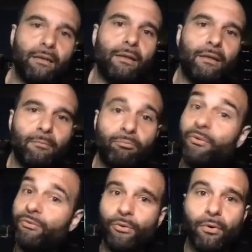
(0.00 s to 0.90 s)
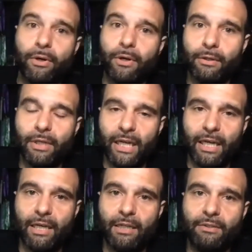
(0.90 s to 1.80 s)
before
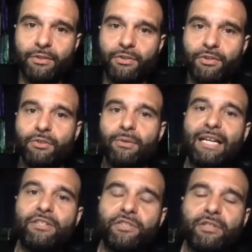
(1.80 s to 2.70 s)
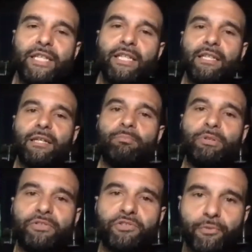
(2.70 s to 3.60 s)
you actually pulled
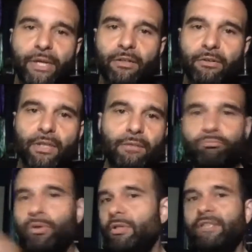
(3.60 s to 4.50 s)
the trigger on putting this